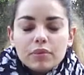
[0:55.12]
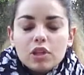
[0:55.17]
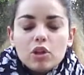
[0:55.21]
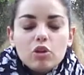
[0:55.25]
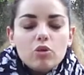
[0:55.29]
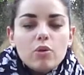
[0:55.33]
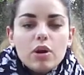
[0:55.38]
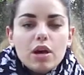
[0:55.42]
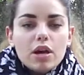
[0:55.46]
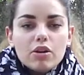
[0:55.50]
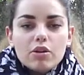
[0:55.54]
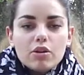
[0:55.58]

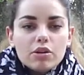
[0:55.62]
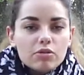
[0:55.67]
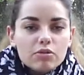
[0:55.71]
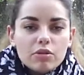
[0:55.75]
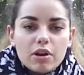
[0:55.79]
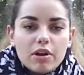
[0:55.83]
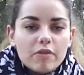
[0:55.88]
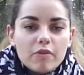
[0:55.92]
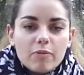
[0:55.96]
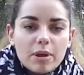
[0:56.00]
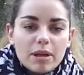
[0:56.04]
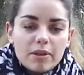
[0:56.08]
you are going to
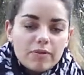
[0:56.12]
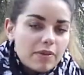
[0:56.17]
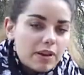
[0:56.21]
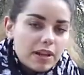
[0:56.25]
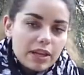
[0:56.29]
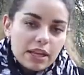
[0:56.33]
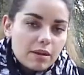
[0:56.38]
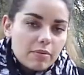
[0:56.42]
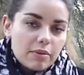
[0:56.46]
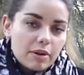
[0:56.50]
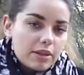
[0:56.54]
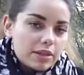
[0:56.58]
have a bad
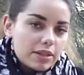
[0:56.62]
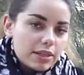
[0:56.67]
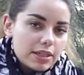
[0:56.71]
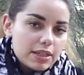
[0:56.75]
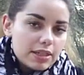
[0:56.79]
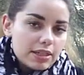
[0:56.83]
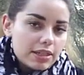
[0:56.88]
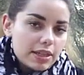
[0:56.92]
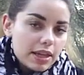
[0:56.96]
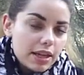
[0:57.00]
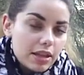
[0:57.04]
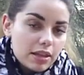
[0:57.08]
feeling about
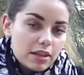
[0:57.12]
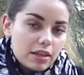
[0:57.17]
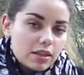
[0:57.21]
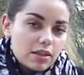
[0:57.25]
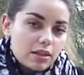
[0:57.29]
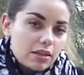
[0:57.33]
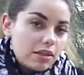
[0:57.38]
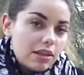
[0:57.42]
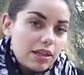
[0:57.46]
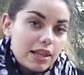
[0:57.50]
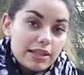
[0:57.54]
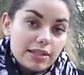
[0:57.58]
this and
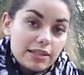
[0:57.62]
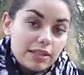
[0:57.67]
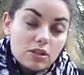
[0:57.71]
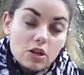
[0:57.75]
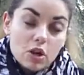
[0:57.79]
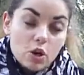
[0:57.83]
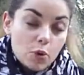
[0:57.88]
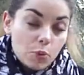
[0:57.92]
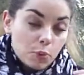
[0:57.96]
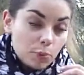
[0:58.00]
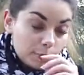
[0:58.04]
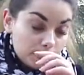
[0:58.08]
let it
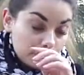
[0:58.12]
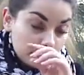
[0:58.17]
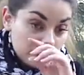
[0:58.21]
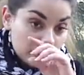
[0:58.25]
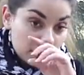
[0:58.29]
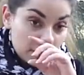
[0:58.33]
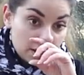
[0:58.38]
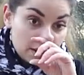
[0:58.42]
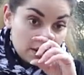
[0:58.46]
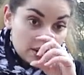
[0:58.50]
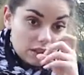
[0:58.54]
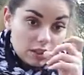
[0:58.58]
go.
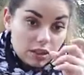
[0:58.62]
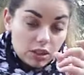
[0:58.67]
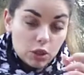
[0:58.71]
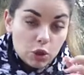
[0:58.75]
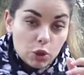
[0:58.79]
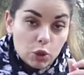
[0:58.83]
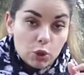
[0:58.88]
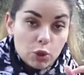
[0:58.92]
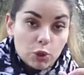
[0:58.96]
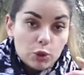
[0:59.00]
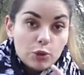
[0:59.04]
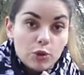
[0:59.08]

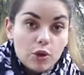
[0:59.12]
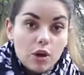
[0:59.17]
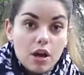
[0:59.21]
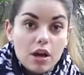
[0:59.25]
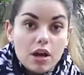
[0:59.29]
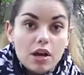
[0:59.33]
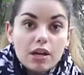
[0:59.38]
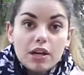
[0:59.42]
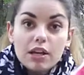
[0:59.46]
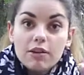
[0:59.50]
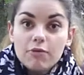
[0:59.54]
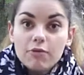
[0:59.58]
So
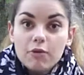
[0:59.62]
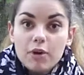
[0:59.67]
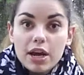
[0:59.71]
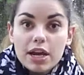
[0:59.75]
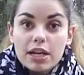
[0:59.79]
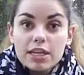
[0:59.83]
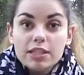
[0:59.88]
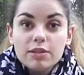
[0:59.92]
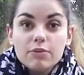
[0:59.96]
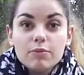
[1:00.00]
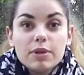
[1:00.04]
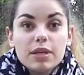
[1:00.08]
in
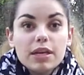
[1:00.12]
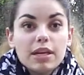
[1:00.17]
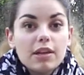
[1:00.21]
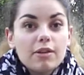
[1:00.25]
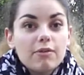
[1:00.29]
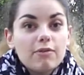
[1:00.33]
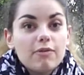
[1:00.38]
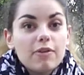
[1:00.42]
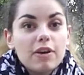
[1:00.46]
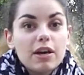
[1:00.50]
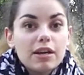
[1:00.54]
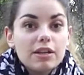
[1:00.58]
France we can
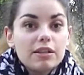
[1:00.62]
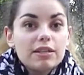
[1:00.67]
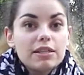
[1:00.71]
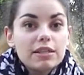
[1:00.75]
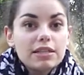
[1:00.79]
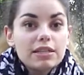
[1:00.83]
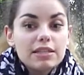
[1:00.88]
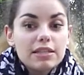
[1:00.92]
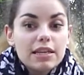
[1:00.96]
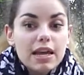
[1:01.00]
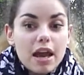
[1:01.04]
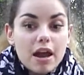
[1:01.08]
find
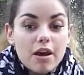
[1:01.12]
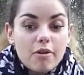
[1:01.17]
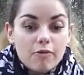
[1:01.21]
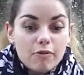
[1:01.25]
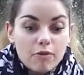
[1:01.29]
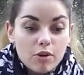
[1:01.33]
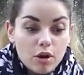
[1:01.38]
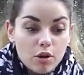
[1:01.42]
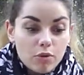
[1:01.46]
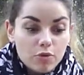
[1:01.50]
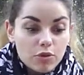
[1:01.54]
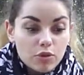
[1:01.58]
this now
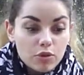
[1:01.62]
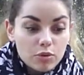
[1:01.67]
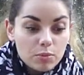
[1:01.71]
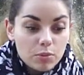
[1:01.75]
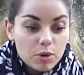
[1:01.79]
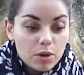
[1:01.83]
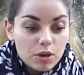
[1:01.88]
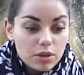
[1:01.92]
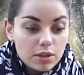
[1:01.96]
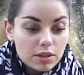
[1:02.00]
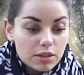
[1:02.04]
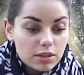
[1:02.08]
for a few
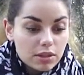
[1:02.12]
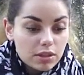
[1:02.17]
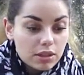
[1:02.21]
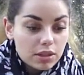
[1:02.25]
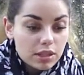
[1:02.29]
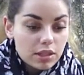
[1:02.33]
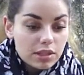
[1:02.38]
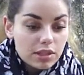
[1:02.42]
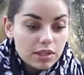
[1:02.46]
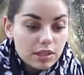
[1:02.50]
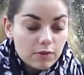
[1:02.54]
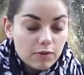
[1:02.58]
months
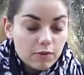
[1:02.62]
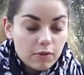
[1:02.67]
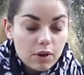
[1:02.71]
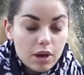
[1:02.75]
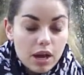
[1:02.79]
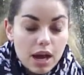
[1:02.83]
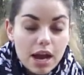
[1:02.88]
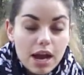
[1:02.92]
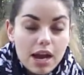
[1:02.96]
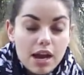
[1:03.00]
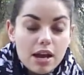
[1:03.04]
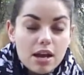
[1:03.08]
in
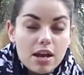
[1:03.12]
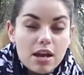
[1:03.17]
Sephora,